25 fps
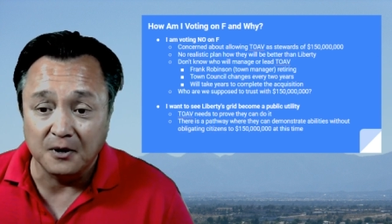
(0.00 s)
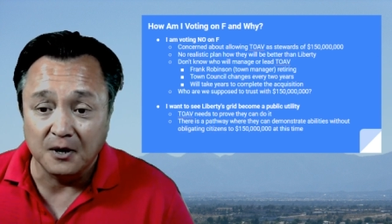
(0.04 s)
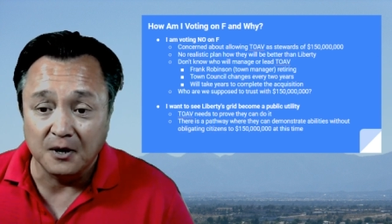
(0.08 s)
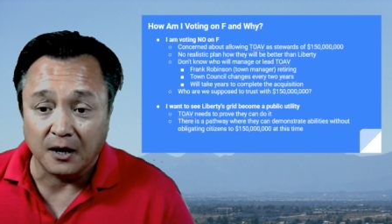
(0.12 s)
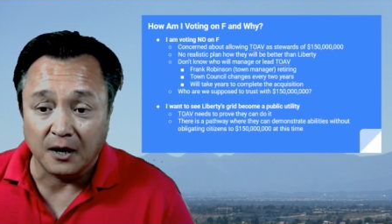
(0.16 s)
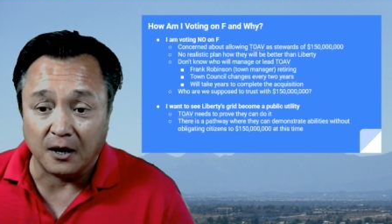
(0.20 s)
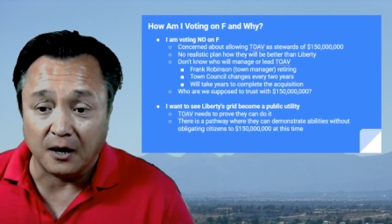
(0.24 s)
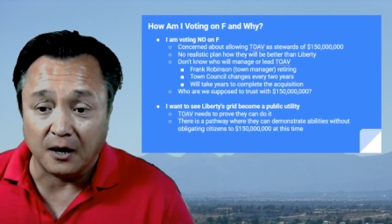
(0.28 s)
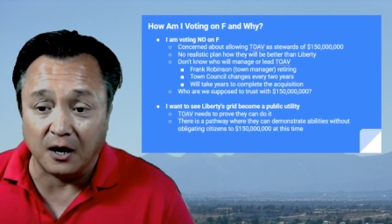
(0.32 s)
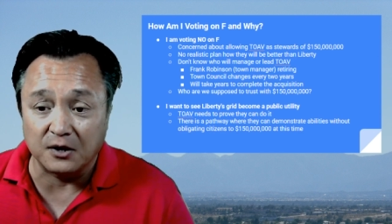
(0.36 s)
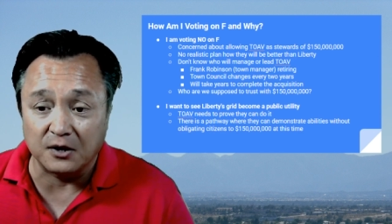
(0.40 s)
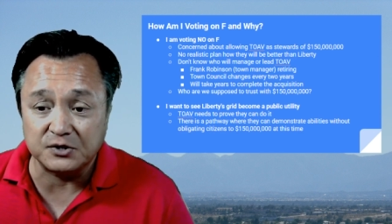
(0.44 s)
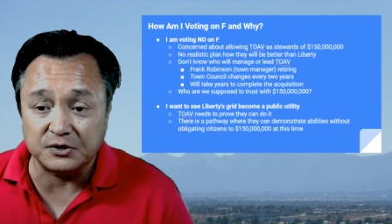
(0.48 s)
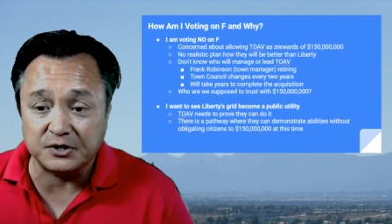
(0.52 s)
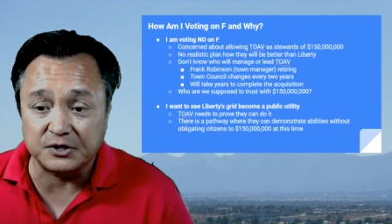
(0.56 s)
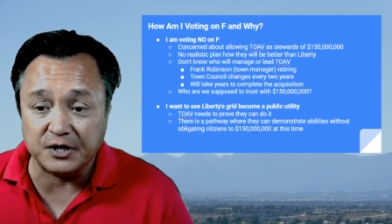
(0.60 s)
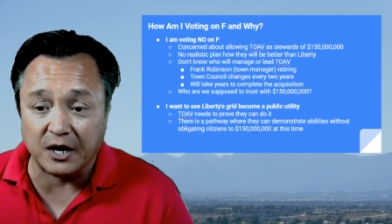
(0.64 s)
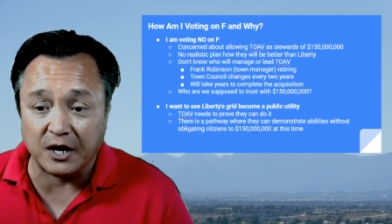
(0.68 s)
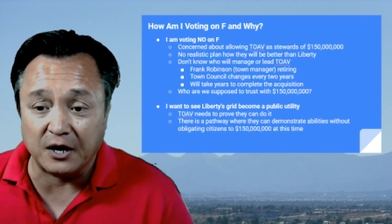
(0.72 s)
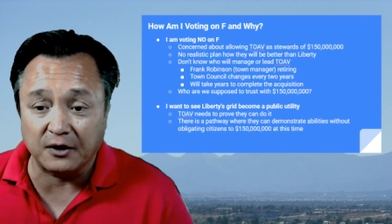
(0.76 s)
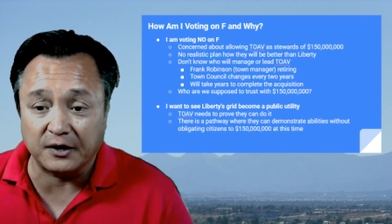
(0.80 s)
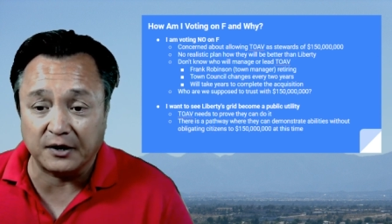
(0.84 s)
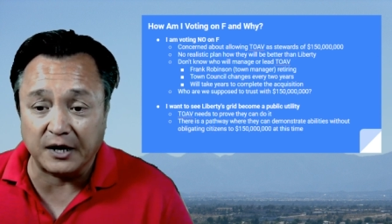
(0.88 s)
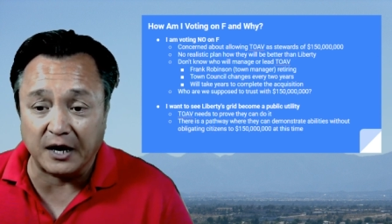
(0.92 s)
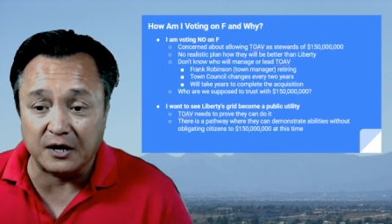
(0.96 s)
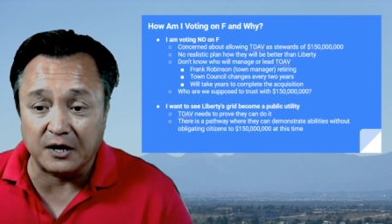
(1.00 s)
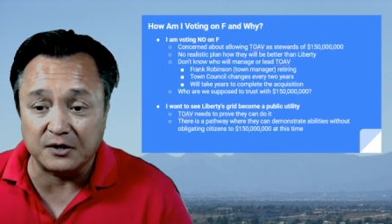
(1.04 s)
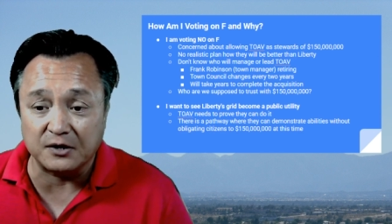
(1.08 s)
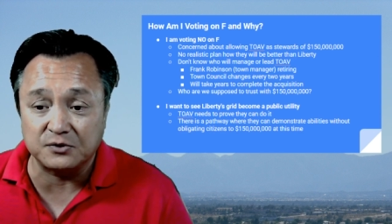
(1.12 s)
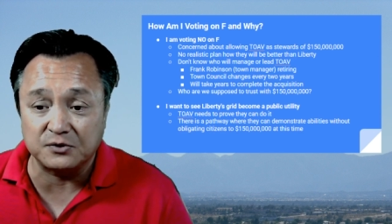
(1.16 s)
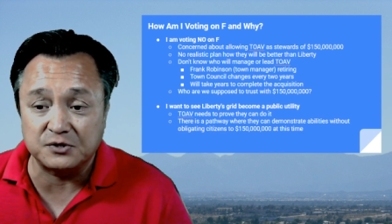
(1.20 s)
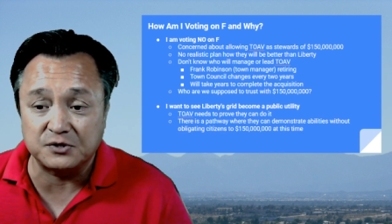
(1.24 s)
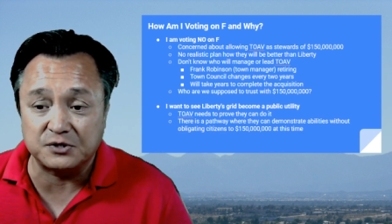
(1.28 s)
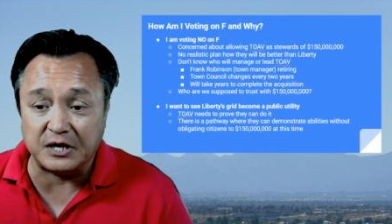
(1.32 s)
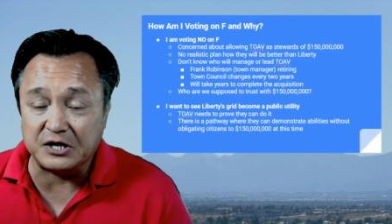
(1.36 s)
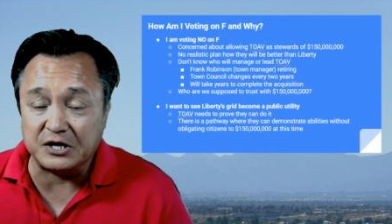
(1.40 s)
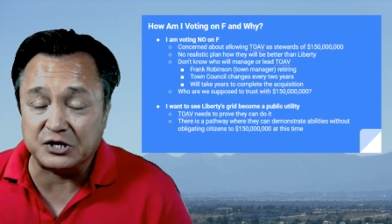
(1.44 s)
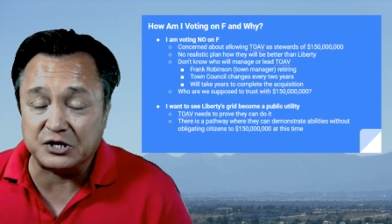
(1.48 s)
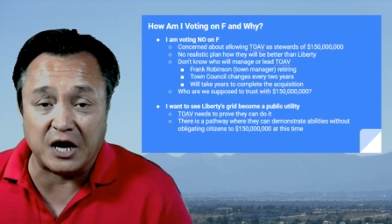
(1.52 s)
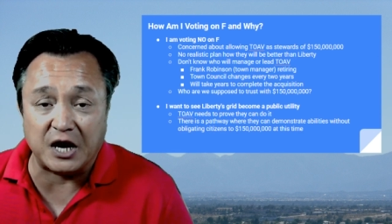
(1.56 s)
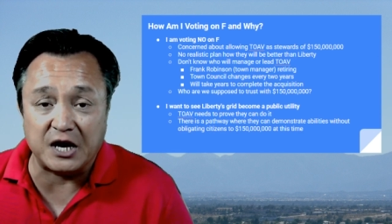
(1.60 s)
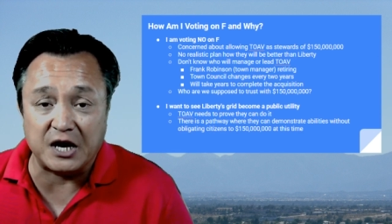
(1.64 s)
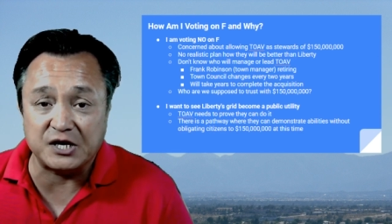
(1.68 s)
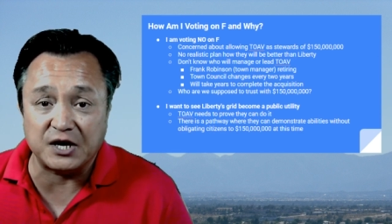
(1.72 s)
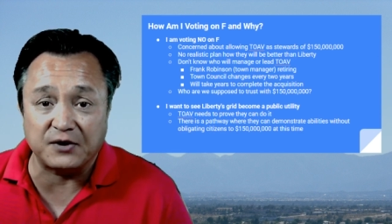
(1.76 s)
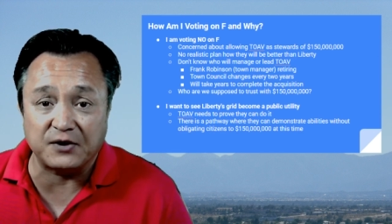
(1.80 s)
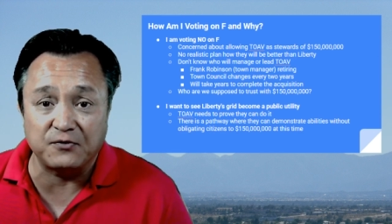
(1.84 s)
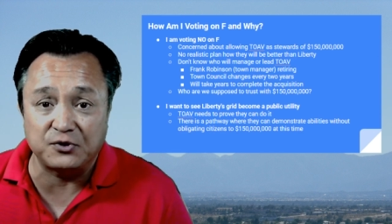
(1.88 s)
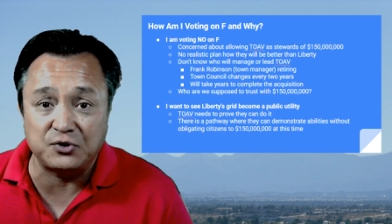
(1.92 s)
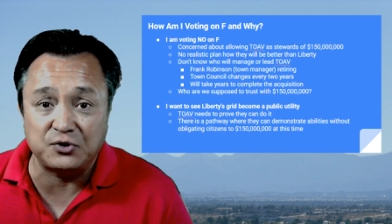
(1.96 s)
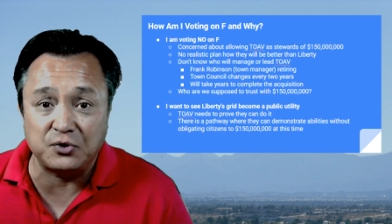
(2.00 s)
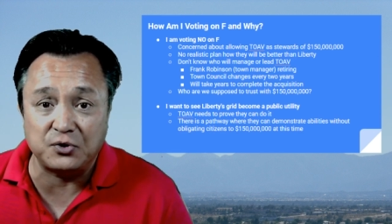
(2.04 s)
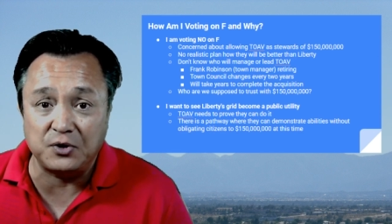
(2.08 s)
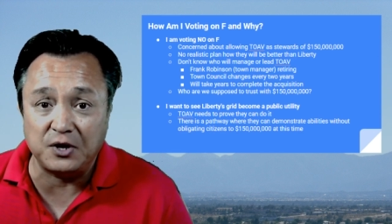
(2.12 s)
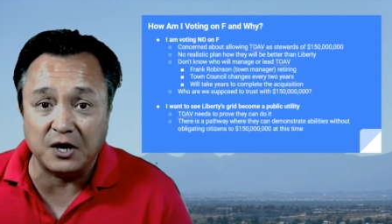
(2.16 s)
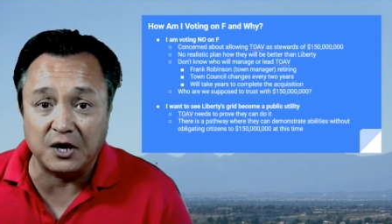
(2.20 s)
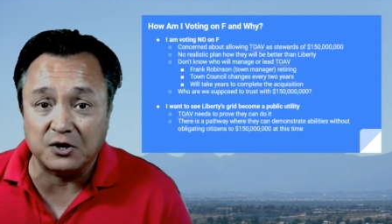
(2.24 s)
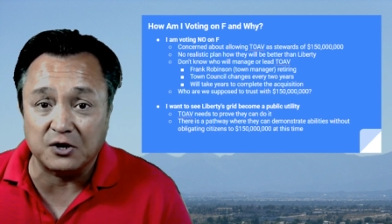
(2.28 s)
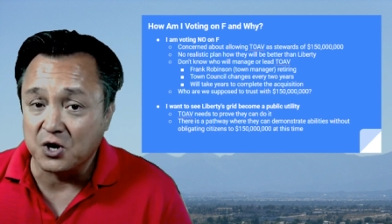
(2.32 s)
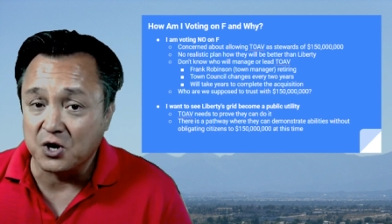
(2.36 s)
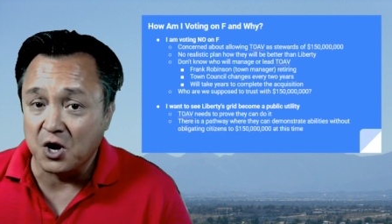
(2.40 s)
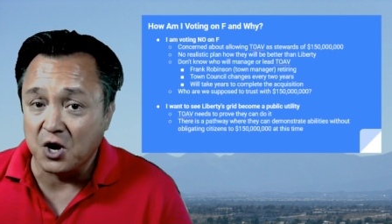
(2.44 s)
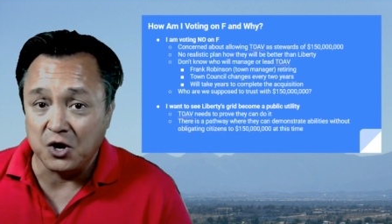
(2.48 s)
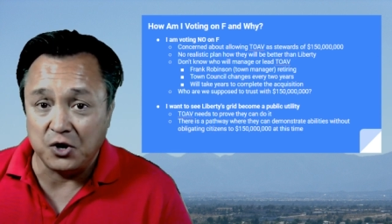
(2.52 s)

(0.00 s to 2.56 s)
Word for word: Also, town councils, they change every two years.